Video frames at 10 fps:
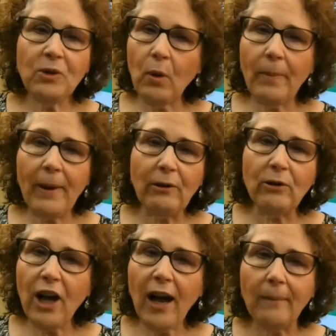a better
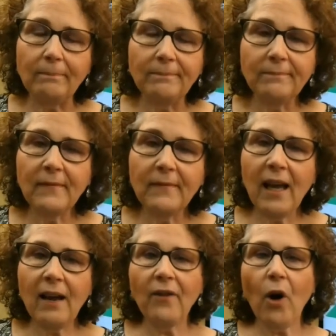job
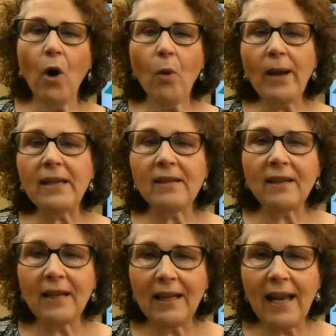of always
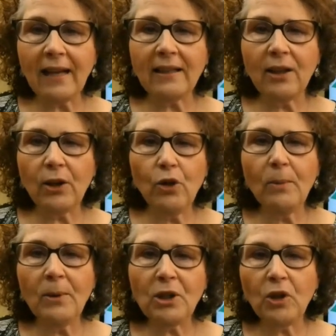connecting
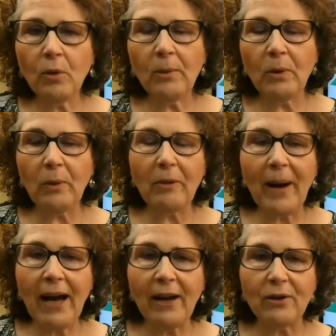human to human with
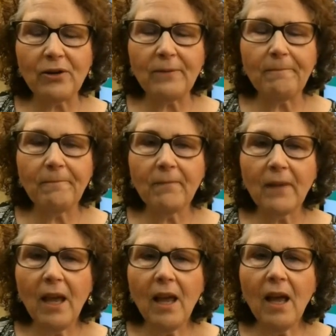buyers.
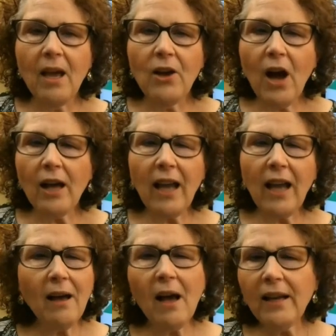
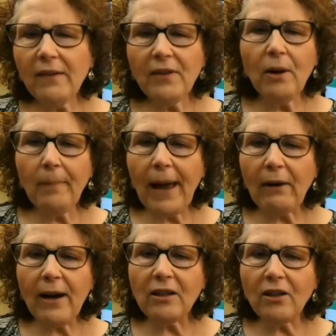I'll give a little
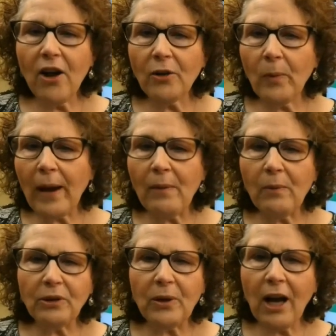background along the way. We'll
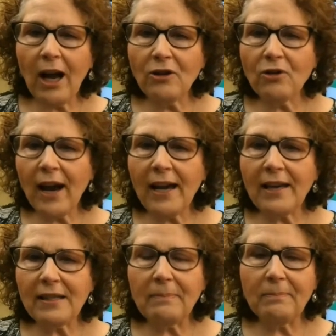do a
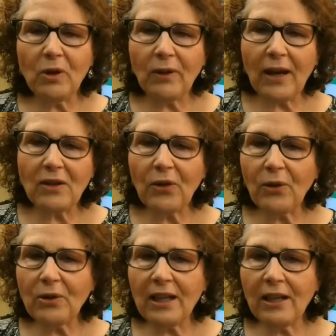contrast,
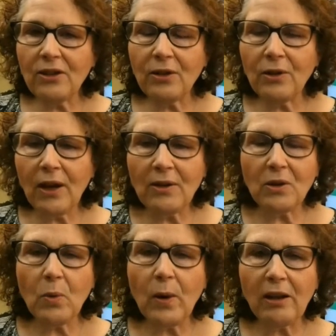2013,
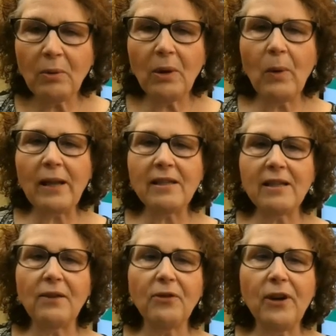2023, what's
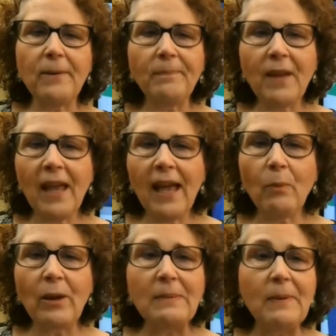different and
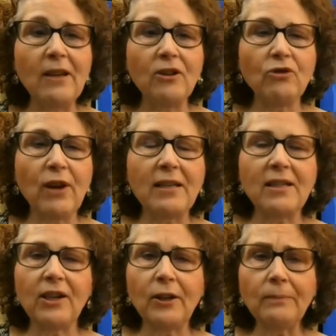what's being addressed
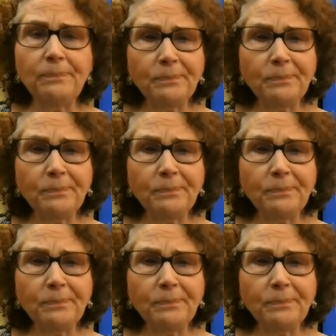here.